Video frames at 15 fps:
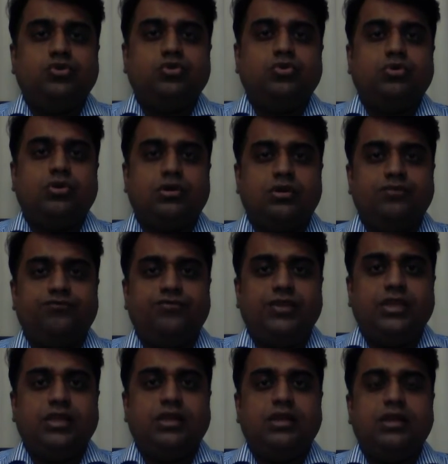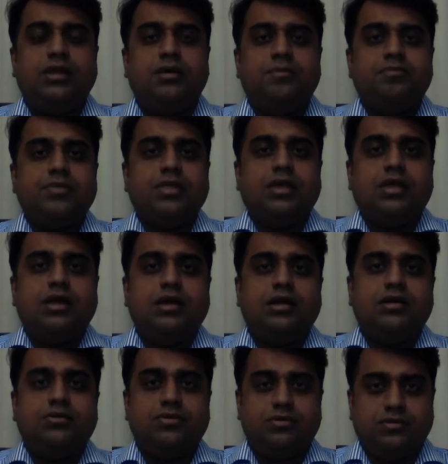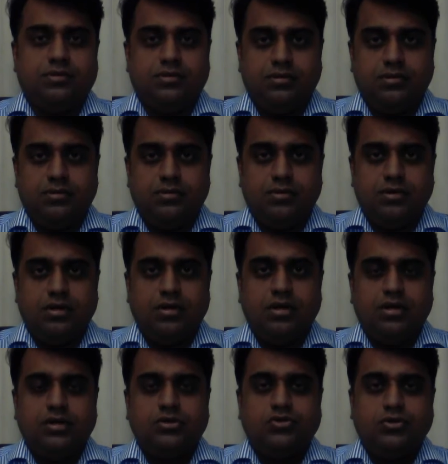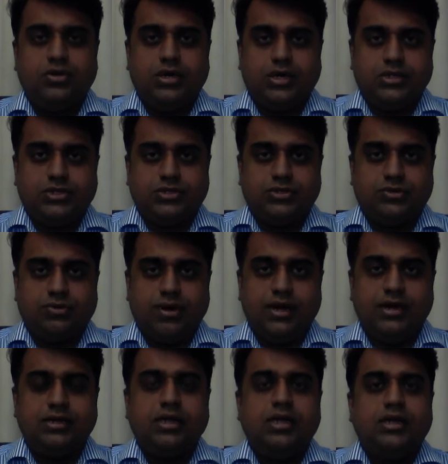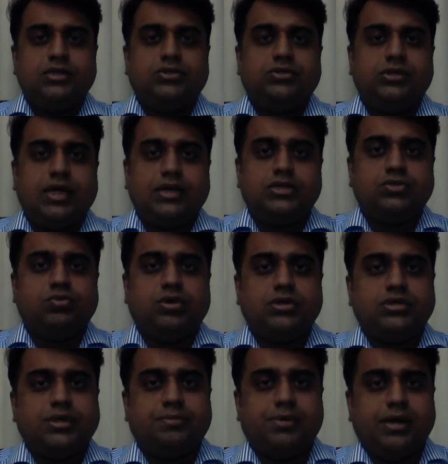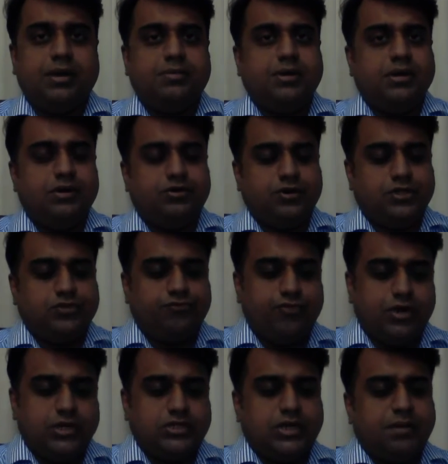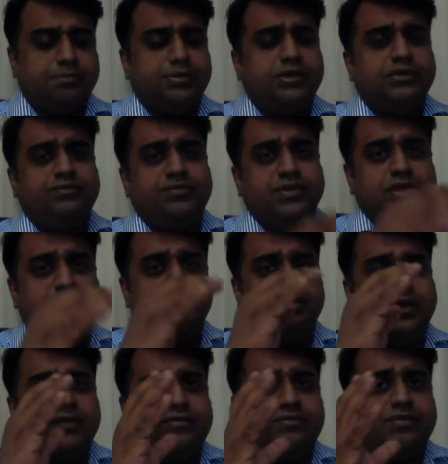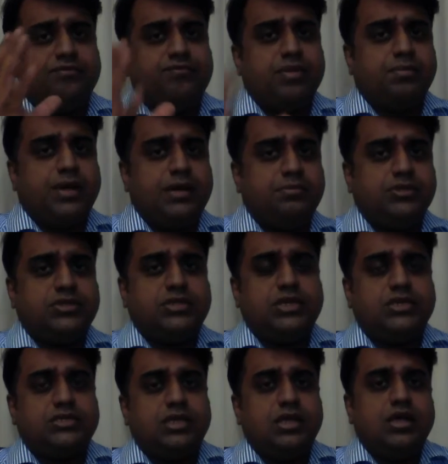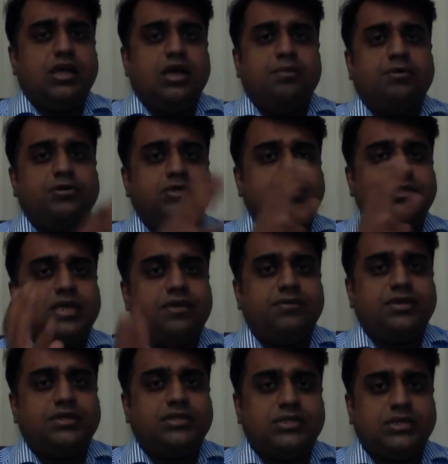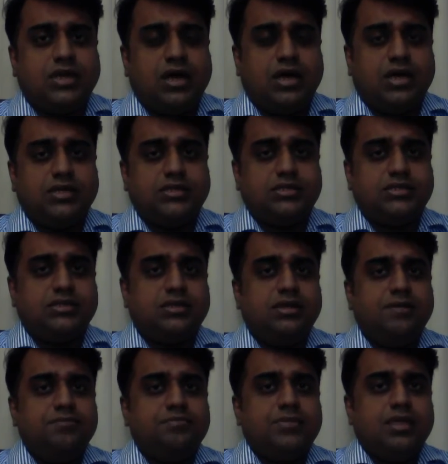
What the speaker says: to reveal hidden truth to us, right? So that is what is apocalyptic literature. For example, if the Bible says about seven stars,